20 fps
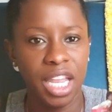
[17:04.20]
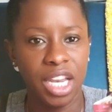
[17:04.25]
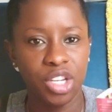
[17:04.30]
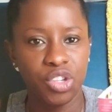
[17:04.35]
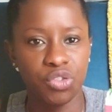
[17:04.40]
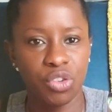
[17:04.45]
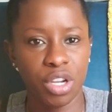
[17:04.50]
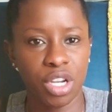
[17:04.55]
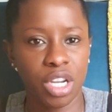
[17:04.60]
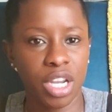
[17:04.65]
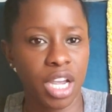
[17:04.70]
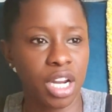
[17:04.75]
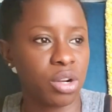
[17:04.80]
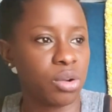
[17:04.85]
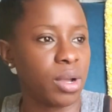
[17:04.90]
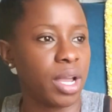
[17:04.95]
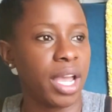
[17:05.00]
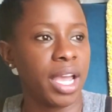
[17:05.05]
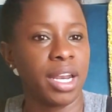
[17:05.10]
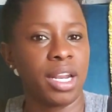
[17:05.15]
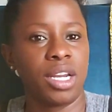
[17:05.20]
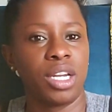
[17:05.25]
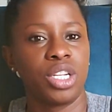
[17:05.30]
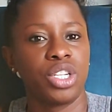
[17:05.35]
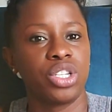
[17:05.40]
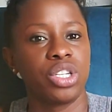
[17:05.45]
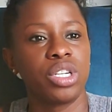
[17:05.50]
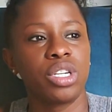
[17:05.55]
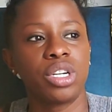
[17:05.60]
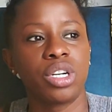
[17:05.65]
and drink. I don't add any
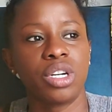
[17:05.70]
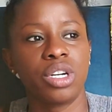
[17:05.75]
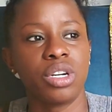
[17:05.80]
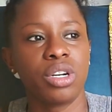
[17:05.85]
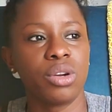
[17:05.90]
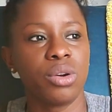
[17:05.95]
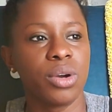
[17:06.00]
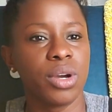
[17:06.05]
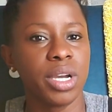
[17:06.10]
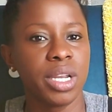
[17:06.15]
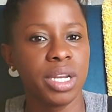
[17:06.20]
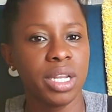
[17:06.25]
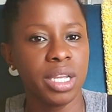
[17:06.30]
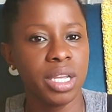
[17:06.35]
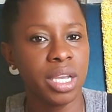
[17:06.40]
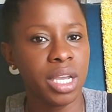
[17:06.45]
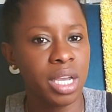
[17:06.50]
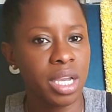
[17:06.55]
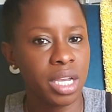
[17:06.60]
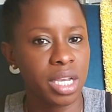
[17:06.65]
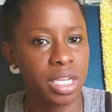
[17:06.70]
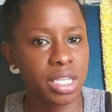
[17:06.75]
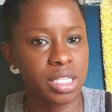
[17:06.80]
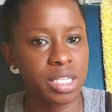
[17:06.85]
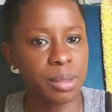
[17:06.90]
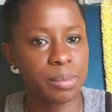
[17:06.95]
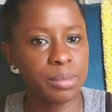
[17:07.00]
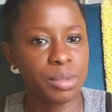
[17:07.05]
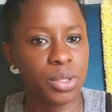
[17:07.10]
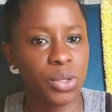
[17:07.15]
sugar, no honey.
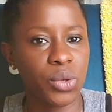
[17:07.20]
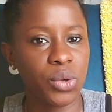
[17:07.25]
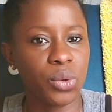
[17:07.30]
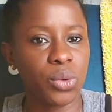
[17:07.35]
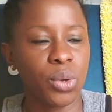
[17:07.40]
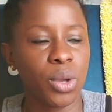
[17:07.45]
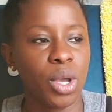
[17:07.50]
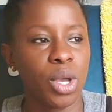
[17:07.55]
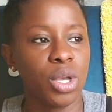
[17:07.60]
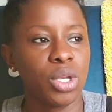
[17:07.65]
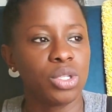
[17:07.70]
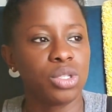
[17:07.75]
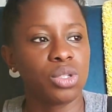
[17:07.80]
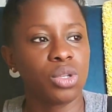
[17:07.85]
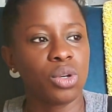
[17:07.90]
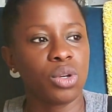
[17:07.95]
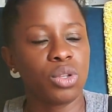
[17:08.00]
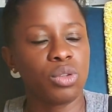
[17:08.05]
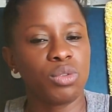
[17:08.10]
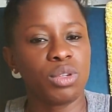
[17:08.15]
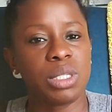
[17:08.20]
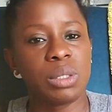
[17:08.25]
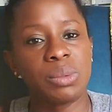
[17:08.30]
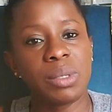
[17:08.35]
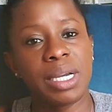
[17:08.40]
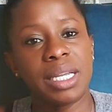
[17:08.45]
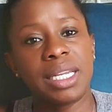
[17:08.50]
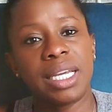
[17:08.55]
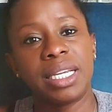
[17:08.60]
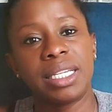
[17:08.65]
It's up to you. So the reason
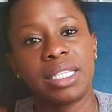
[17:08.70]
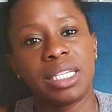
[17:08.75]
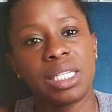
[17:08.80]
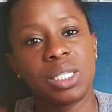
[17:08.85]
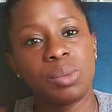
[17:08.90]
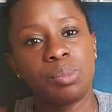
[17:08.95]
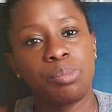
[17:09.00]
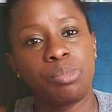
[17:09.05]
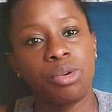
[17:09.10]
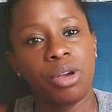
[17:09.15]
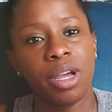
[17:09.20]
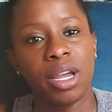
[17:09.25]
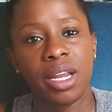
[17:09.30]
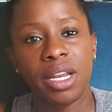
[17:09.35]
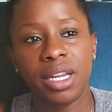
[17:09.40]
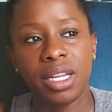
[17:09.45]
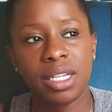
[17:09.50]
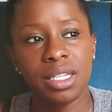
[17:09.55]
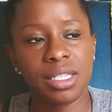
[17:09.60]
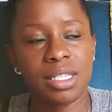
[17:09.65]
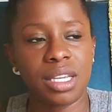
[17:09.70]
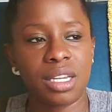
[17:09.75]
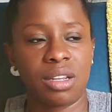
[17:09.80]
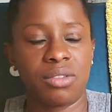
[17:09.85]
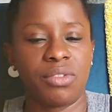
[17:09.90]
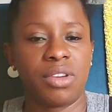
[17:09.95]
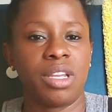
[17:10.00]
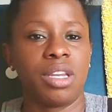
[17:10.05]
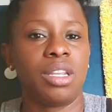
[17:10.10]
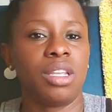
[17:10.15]
why I like this brand instead
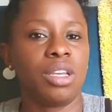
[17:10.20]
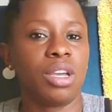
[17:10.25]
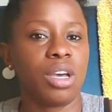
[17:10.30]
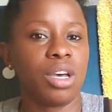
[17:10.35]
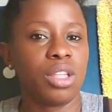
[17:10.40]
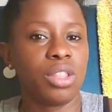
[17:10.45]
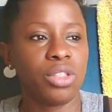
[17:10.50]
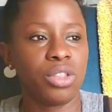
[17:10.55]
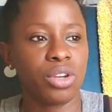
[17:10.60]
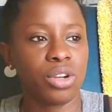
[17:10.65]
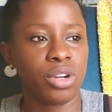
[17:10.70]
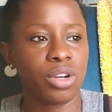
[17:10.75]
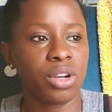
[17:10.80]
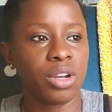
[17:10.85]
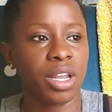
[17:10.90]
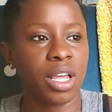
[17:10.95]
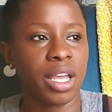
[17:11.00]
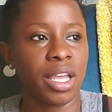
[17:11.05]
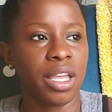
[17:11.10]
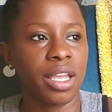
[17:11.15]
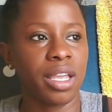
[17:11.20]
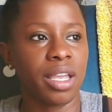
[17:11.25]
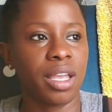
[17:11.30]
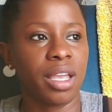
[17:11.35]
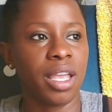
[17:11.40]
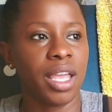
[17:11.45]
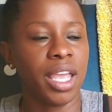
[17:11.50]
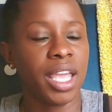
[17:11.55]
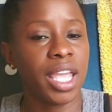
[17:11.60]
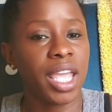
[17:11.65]
of any other like
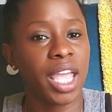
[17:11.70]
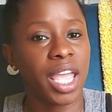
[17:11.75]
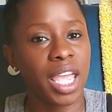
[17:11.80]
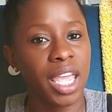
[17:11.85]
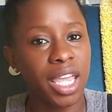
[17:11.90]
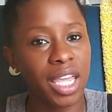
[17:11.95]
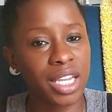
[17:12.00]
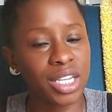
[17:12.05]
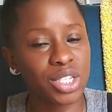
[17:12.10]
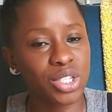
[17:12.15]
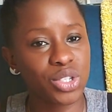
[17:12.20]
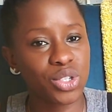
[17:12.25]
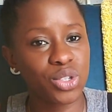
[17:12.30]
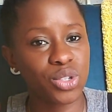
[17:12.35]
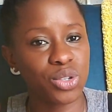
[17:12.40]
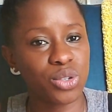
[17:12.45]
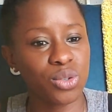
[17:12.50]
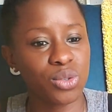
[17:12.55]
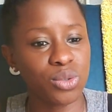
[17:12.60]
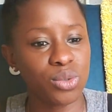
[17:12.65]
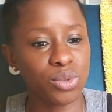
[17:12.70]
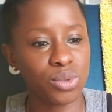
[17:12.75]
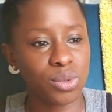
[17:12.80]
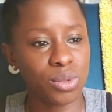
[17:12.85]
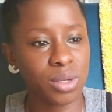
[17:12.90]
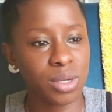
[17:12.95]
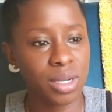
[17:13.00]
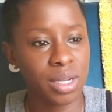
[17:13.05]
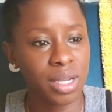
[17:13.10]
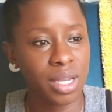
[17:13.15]
aids
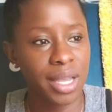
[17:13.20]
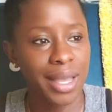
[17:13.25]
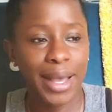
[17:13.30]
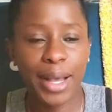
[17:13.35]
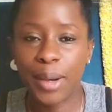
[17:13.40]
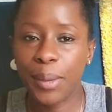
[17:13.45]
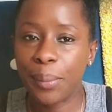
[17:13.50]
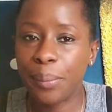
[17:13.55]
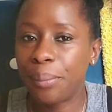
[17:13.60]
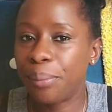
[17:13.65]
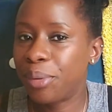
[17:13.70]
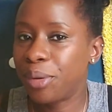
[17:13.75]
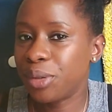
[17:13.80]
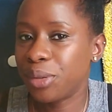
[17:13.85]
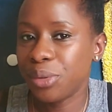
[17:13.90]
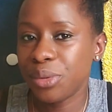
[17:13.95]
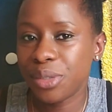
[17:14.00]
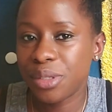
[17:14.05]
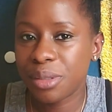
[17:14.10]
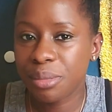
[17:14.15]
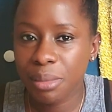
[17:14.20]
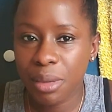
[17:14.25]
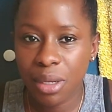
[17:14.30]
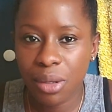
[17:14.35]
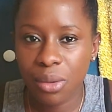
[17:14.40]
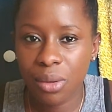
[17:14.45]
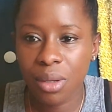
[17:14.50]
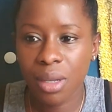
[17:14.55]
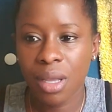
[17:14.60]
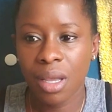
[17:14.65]
to help produce
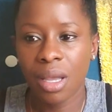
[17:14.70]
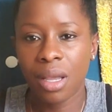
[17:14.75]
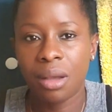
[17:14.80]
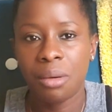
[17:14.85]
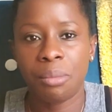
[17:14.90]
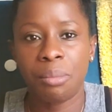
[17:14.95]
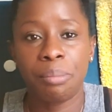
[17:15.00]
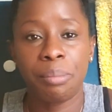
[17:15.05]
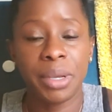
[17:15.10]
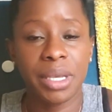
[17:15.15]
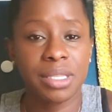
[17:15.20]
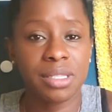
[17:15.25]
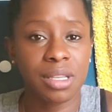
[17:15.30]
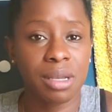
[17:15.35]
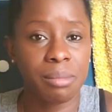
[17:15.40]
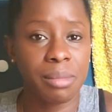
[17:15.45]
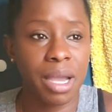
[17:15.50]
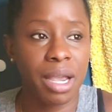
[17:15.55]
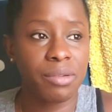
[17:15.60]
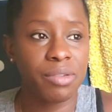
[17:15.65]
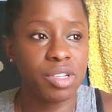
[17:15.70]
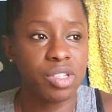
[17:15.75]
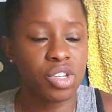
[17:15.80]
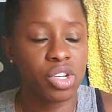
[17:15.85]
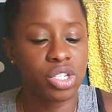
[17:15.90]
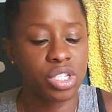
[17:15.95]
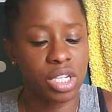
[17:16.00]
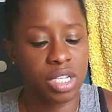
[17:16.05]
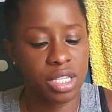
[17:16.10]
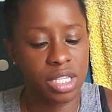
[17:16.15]
milk, based on my
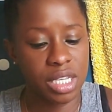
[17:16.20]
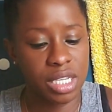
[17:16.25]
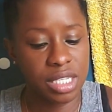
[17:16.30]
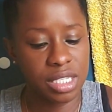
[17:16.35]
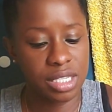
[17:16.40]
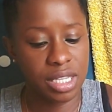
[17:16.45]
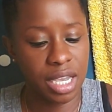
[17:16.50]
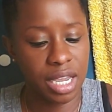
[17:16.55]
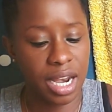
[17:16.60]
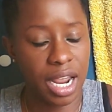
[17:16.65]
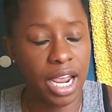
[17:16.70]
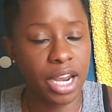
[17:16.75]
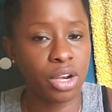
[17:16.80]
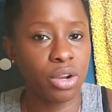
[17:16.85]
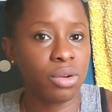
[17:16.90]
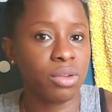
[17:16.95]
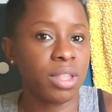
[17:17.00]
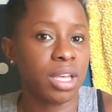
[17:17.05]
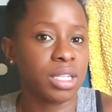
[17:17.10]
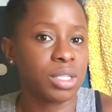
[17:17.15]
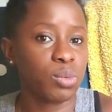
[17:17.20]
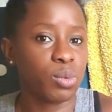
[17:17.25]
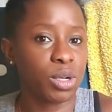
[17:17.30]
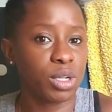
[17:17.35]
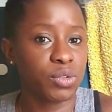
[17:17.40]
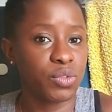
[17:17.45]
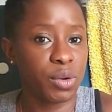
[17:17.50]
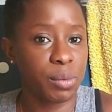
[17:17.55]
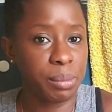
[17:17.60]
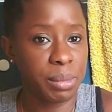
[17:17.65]
research and things that I know that's
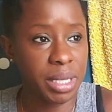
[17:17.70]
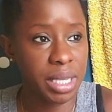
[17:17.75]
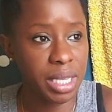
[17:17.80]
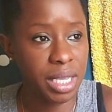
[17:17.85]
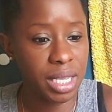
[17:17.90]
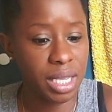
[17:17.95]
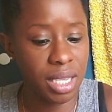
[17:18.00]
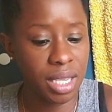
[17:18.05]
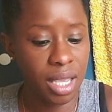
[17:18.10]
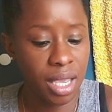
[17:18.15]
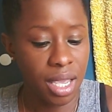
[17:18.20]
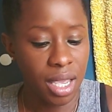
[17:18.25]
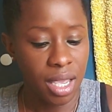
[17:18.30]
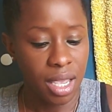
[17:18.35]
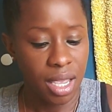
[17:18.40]
worked for me,